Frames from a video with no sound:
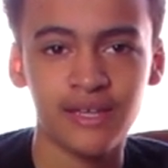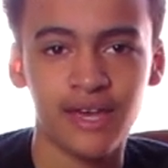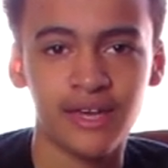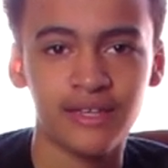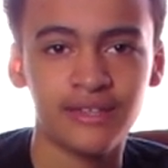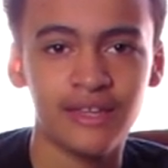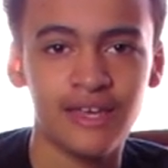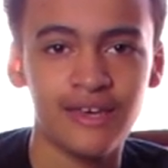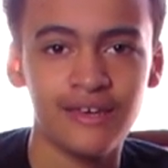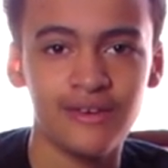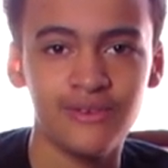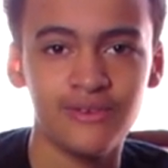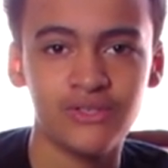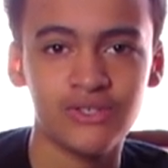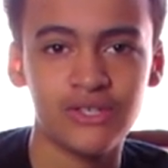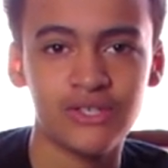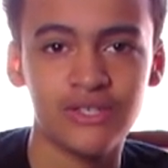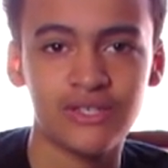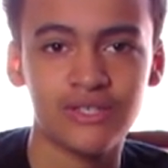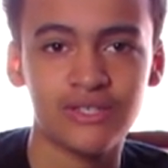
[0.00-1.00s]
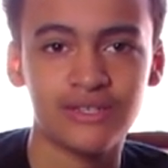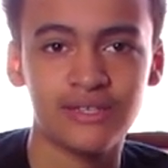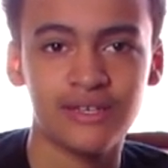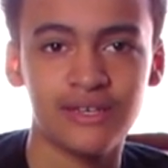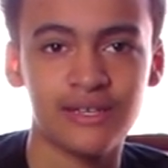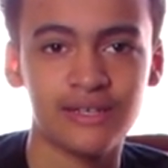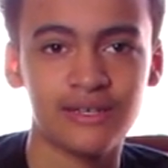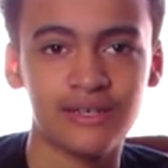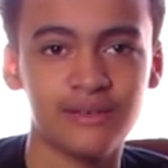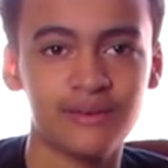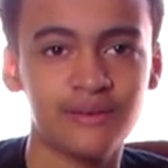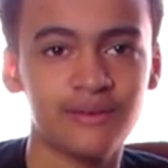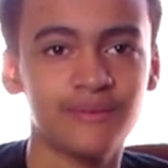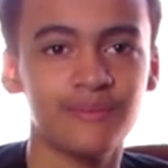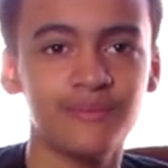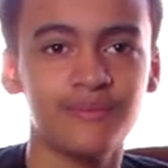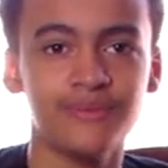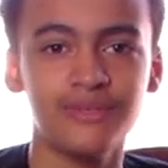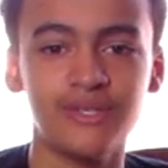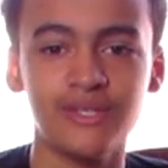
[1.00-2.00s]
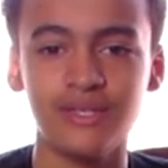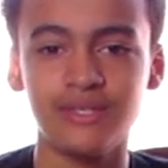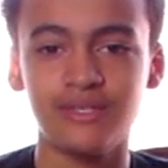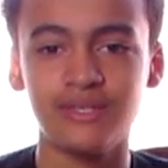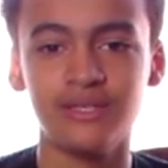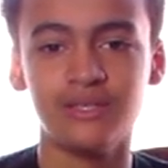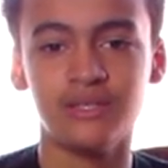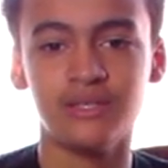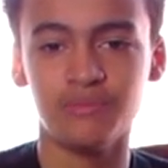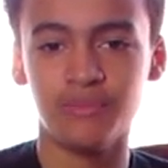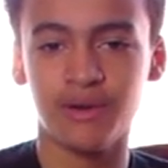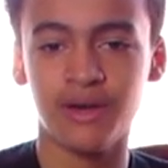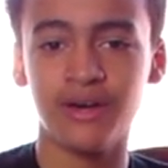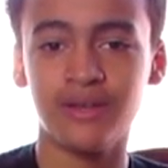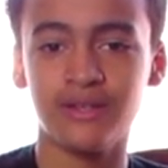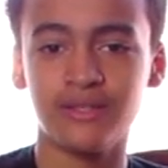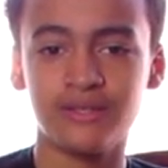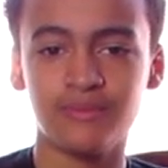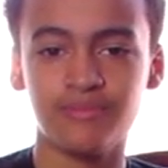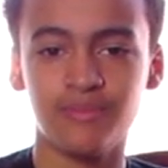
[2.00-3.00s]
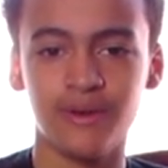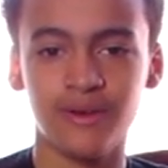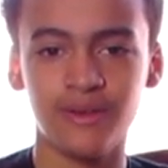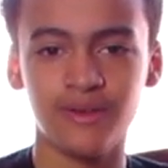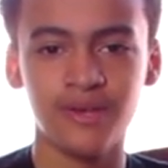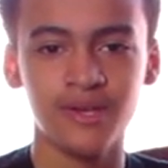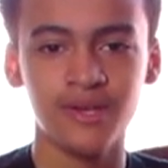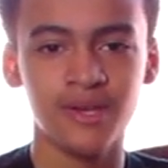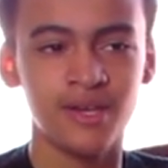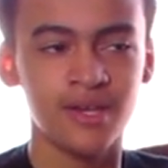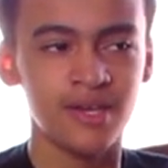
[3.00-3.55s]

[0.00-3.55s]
like, they usually just kick DC's butts, but